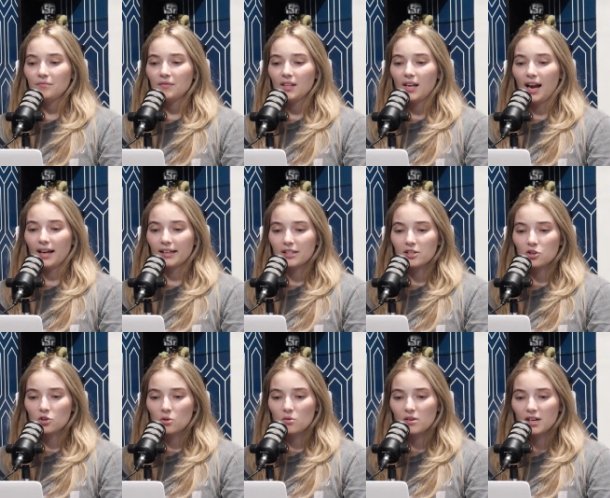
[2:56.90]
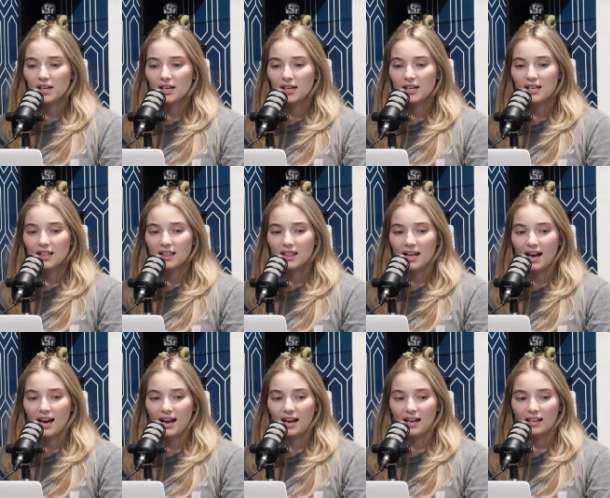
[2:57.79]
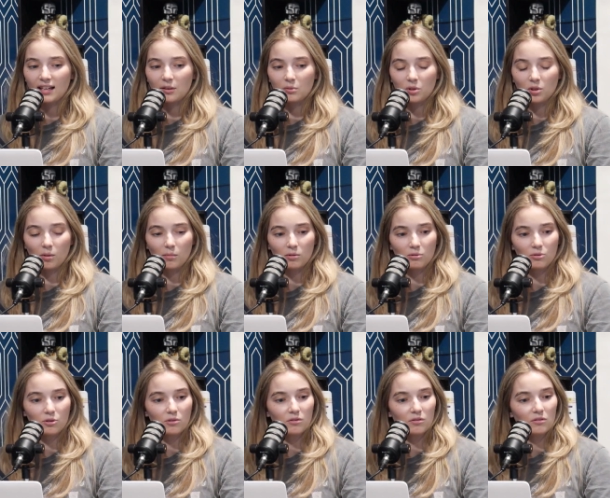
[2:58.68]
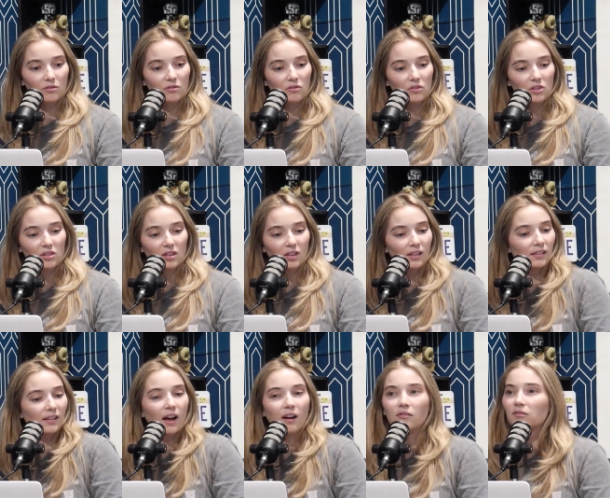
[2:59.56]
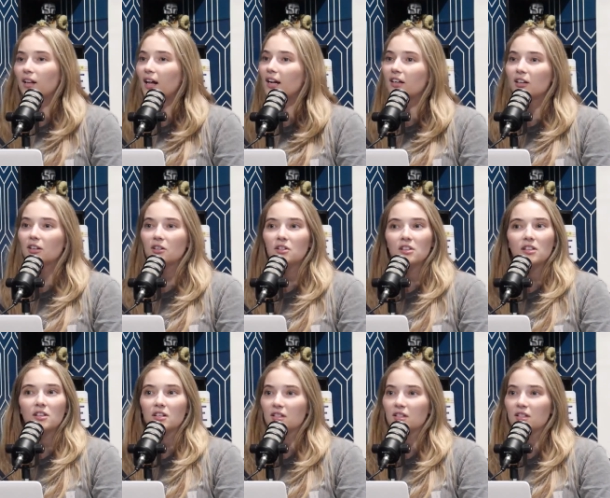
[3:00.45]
I enjoyed that it was almost just a love letter to the